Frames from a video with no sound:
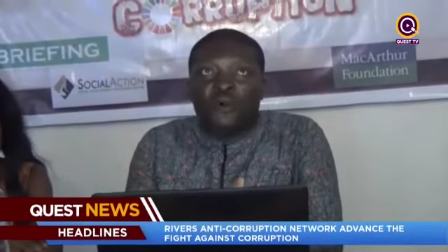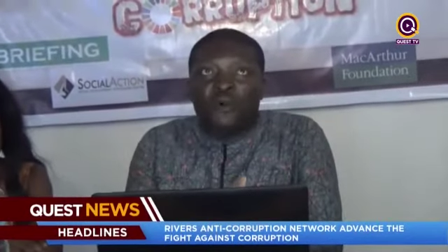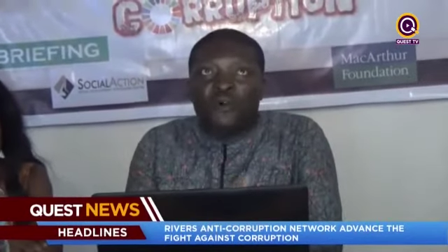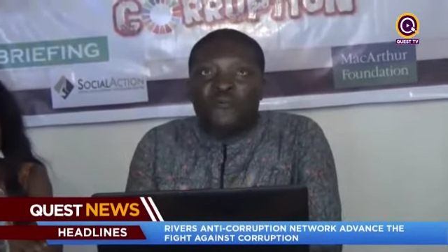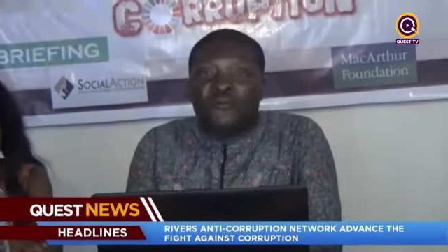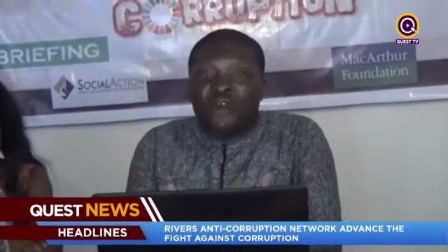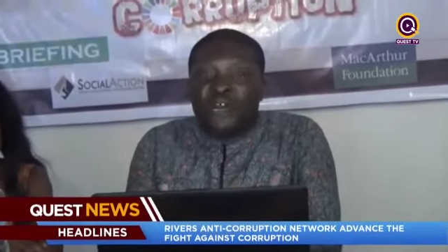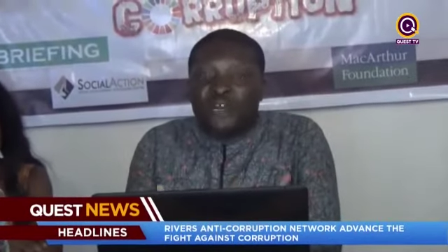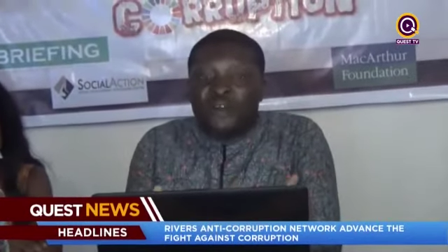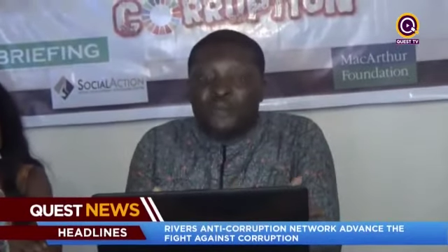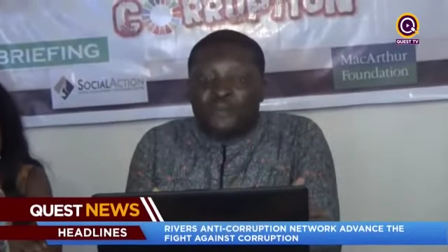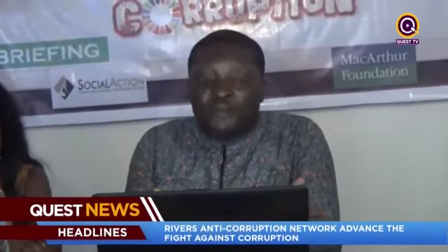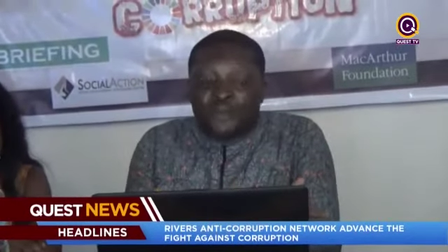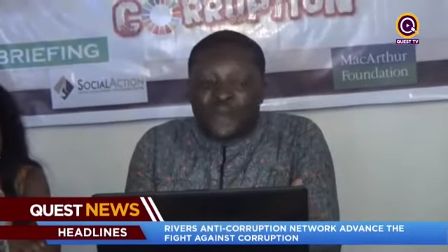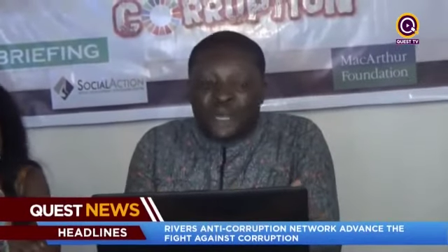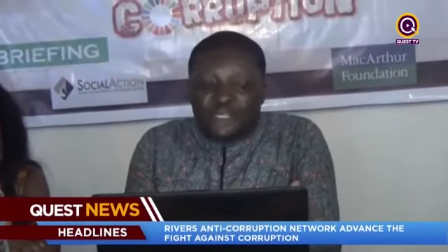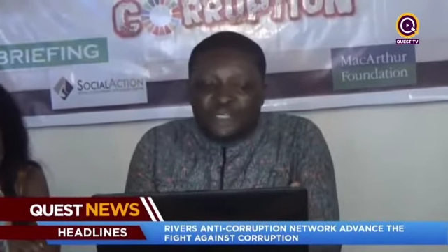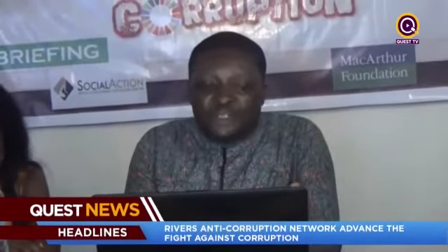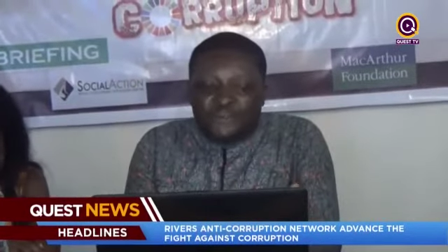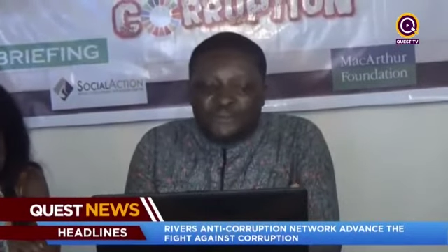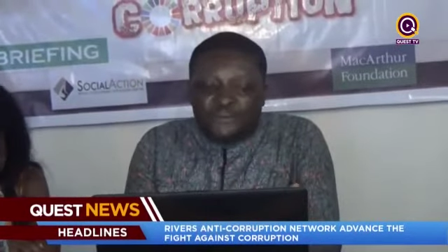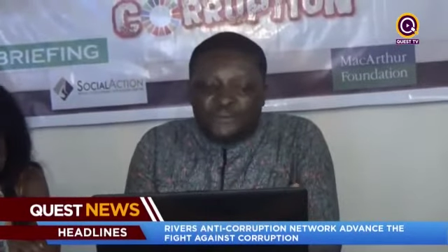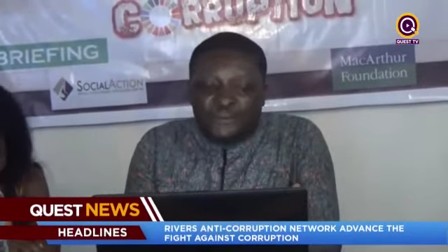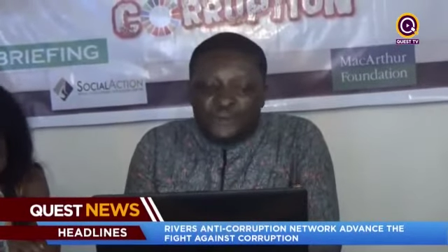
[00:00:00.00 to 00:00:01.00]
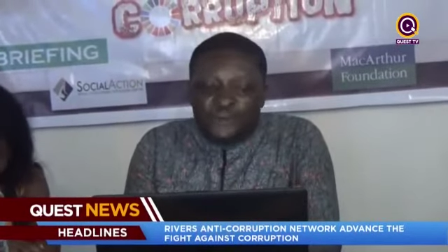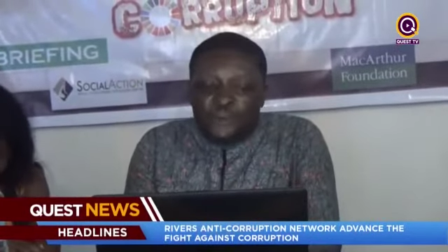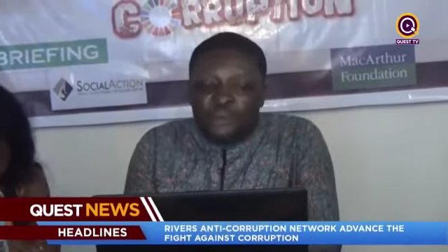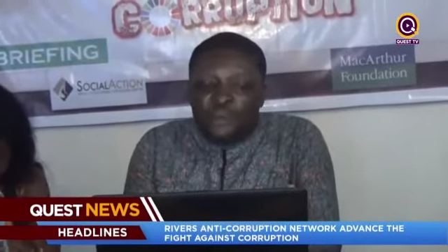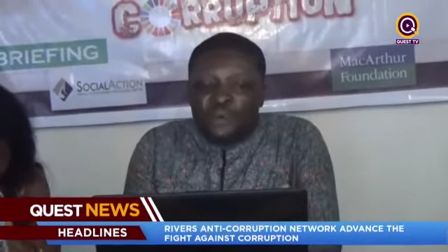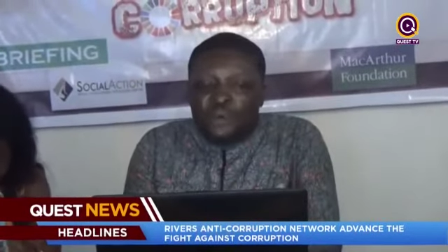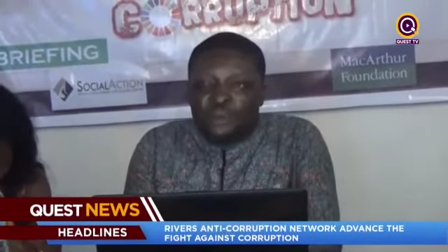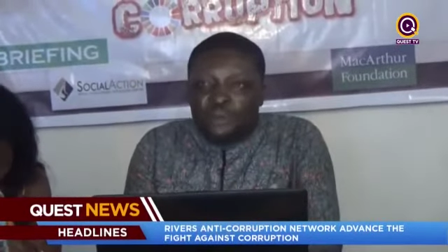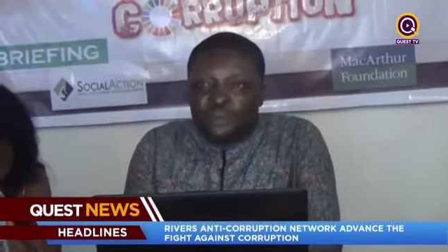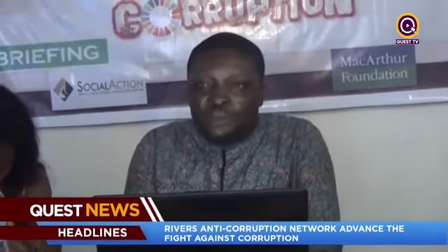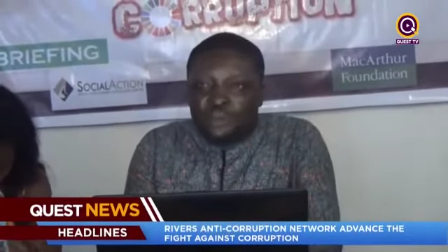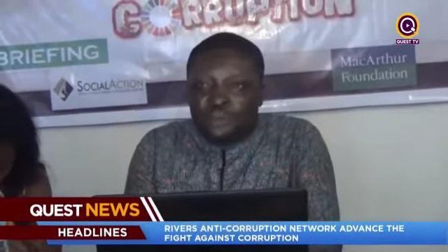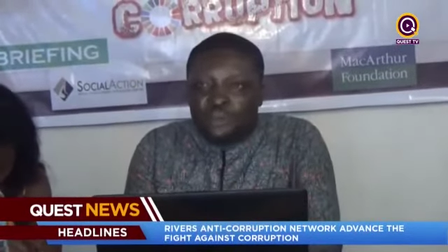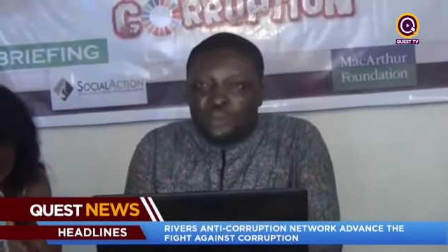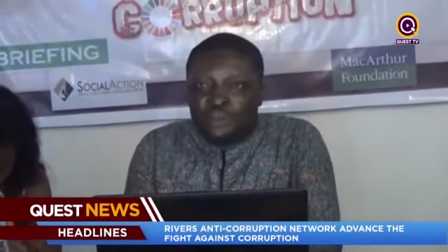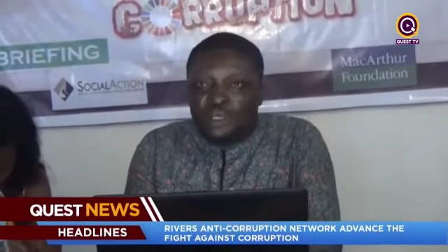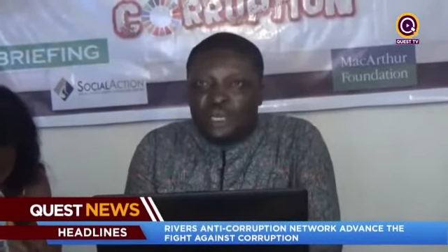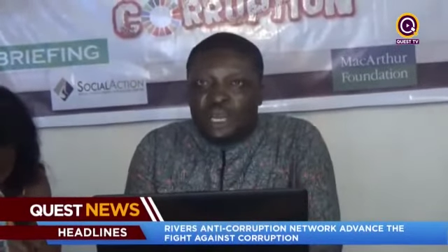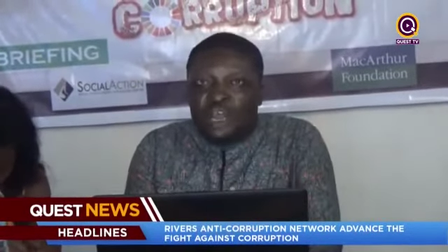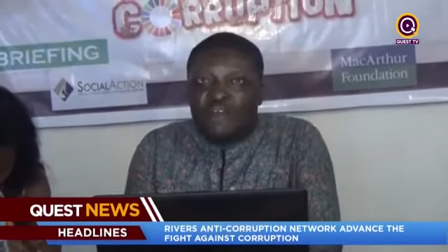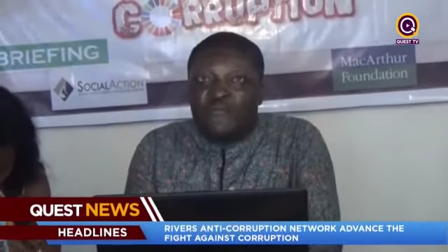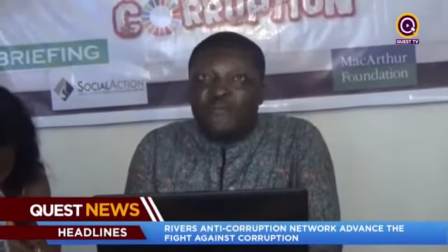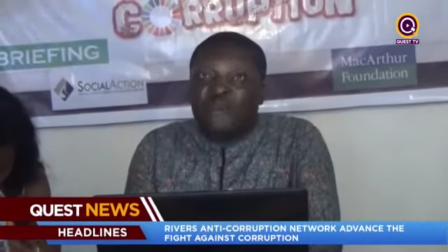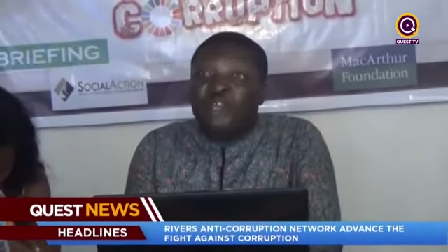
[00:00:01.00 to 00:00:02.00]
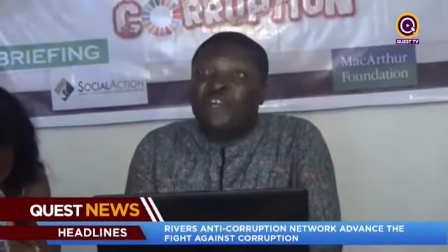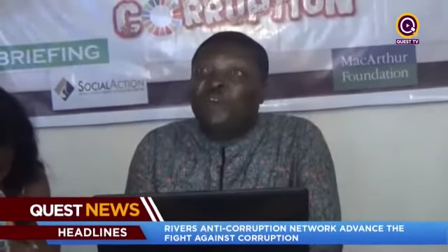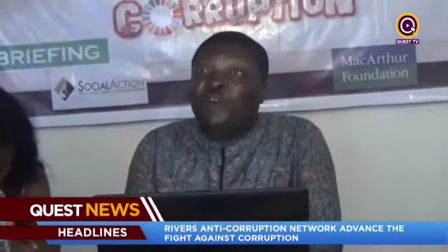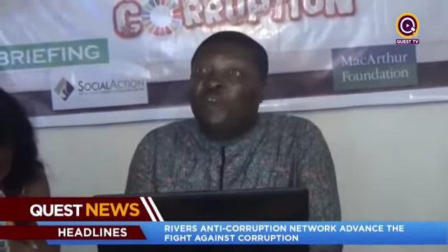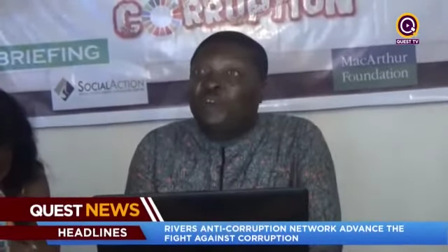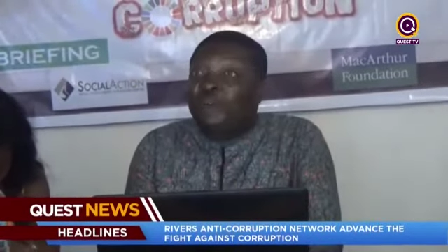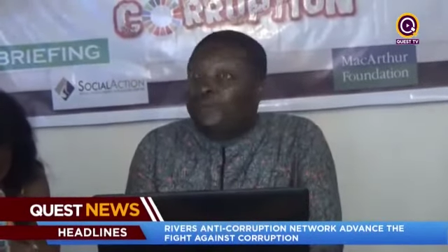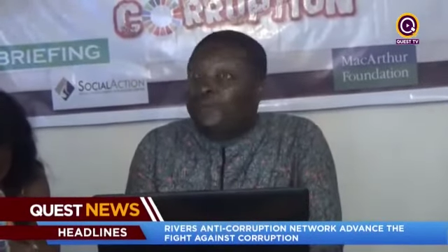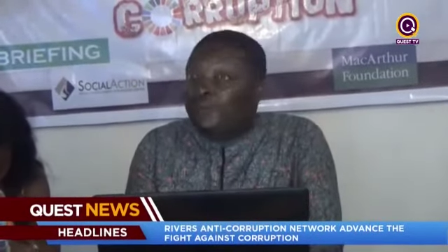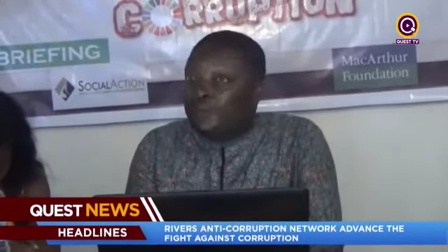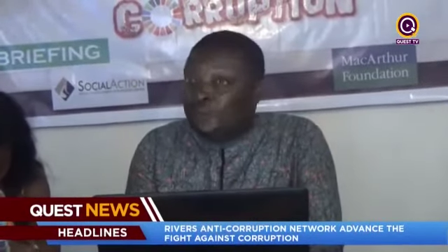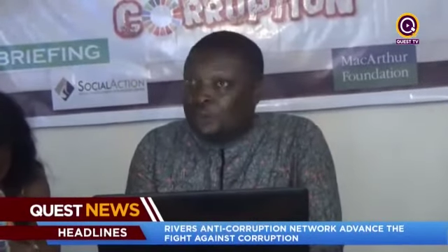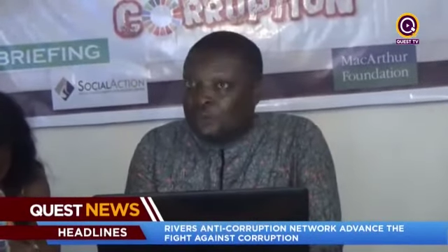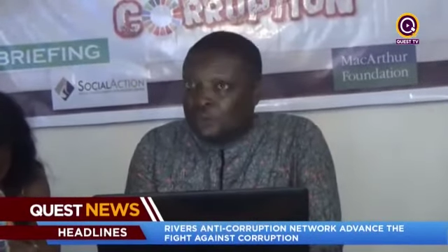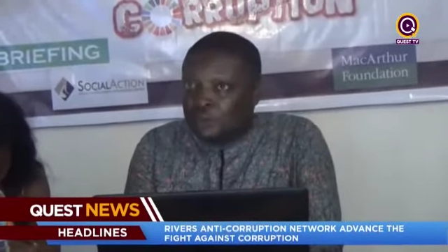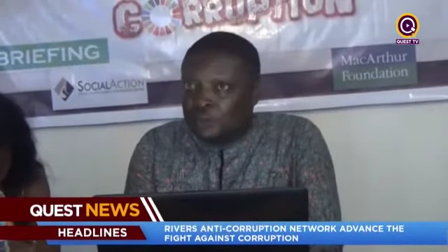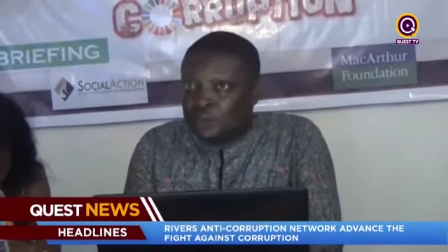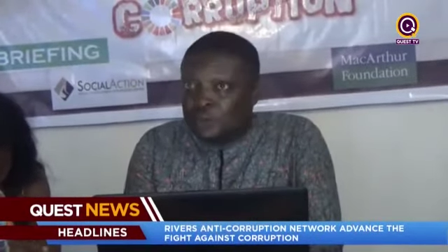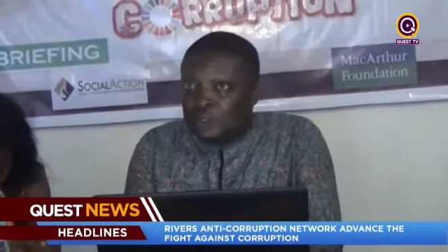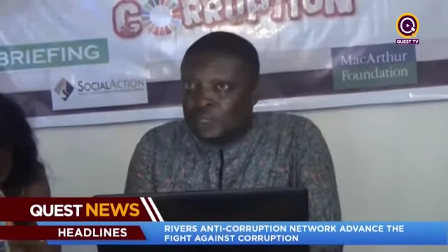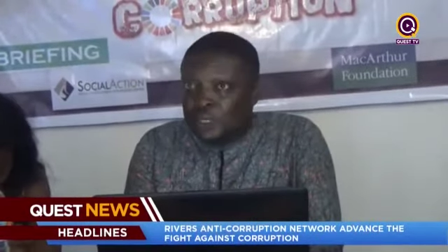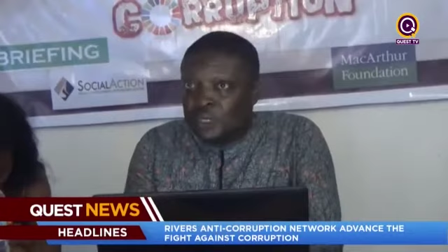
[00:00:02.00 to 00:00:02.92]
over the past few months, have been on the field